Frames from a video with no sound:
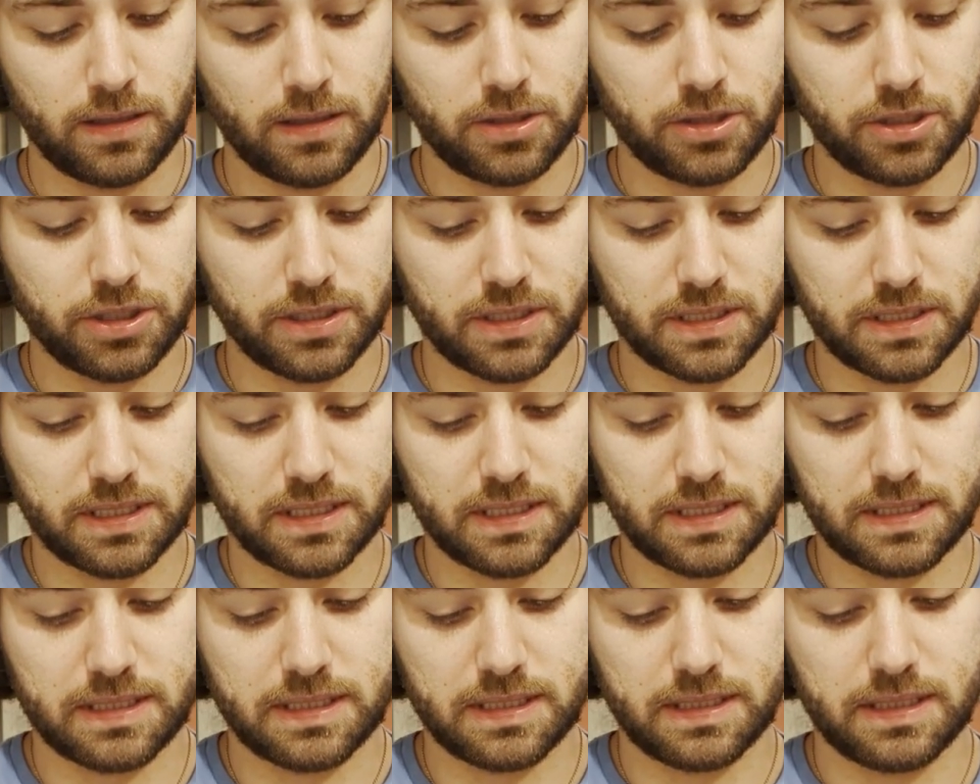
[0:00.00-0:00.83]
just to
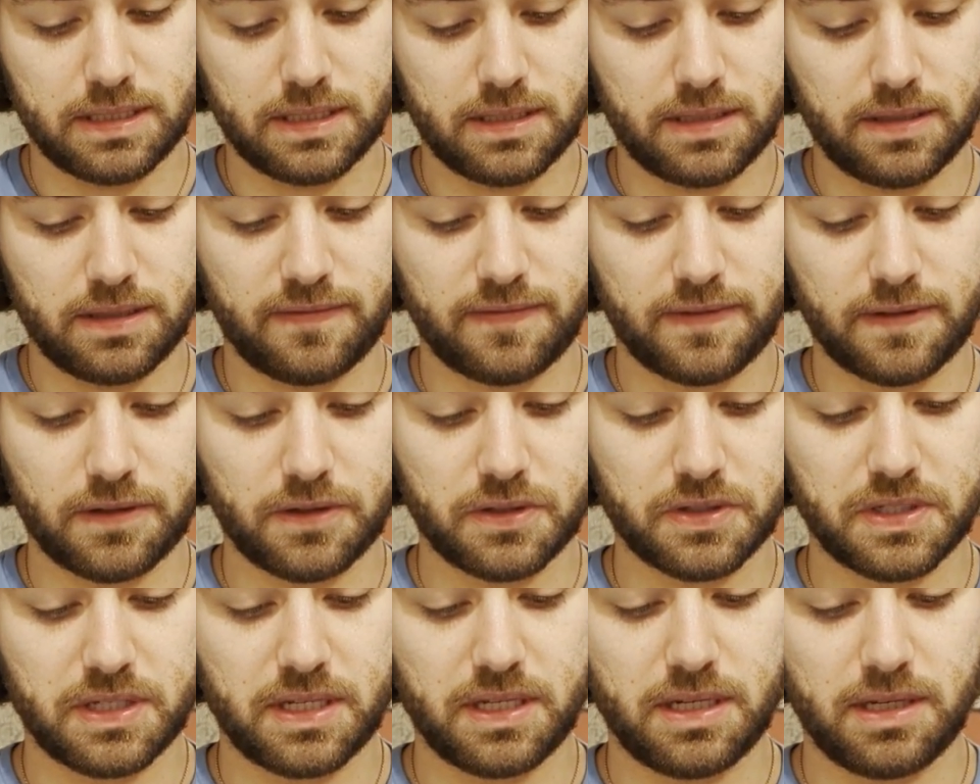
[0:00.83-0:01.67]
see if
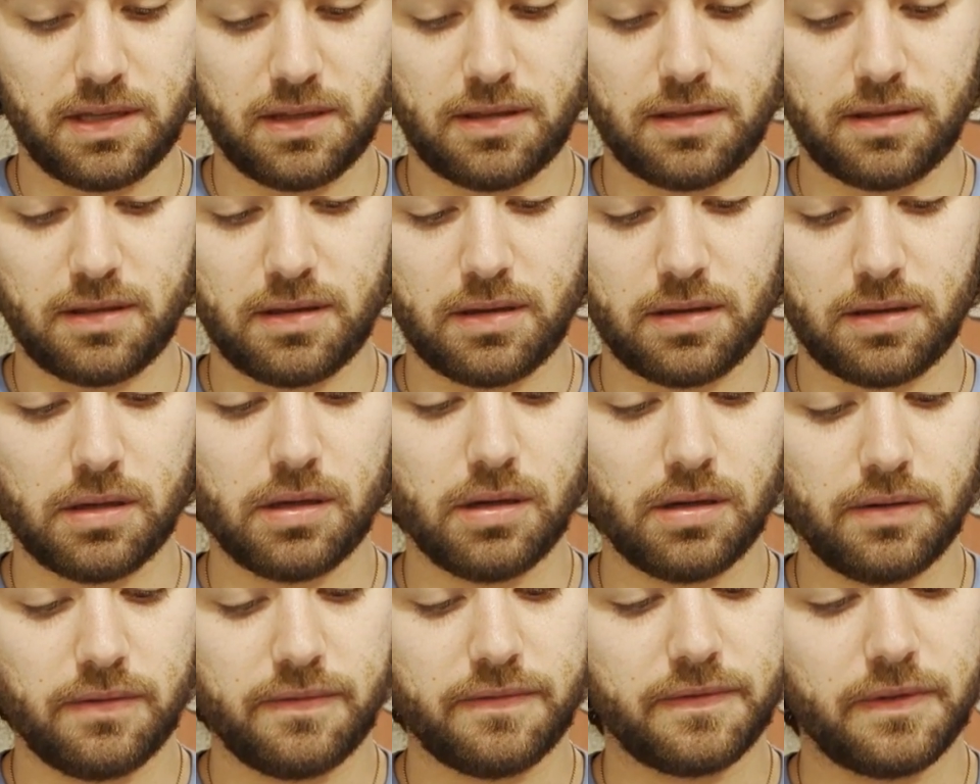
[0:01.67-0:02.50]
there's anything
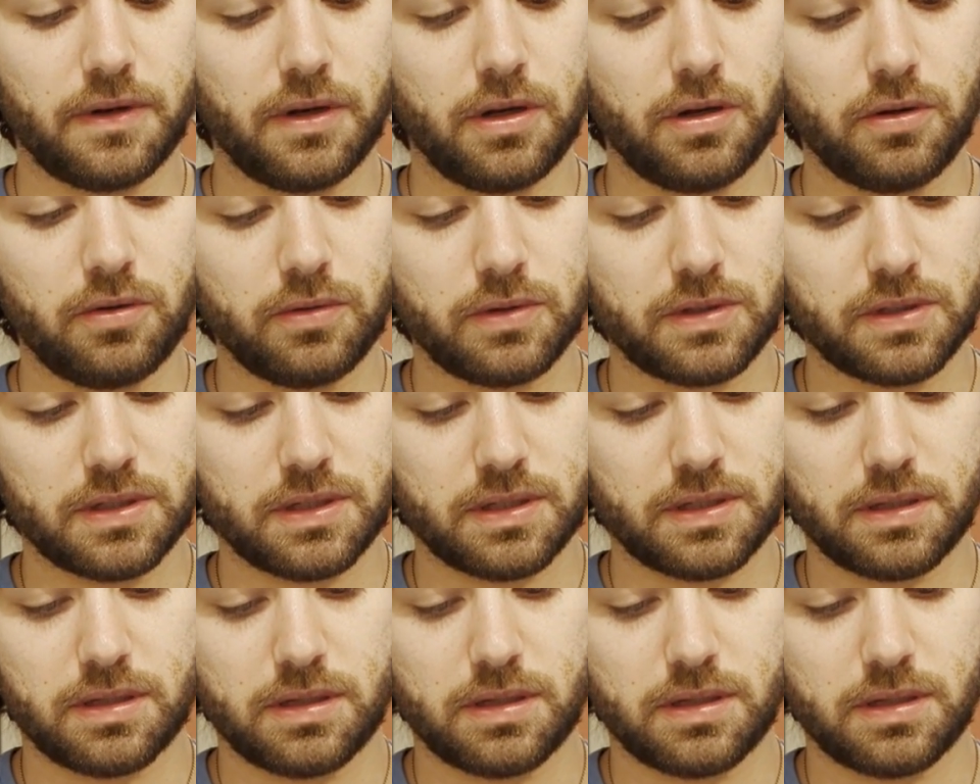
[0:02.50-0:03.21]
of note.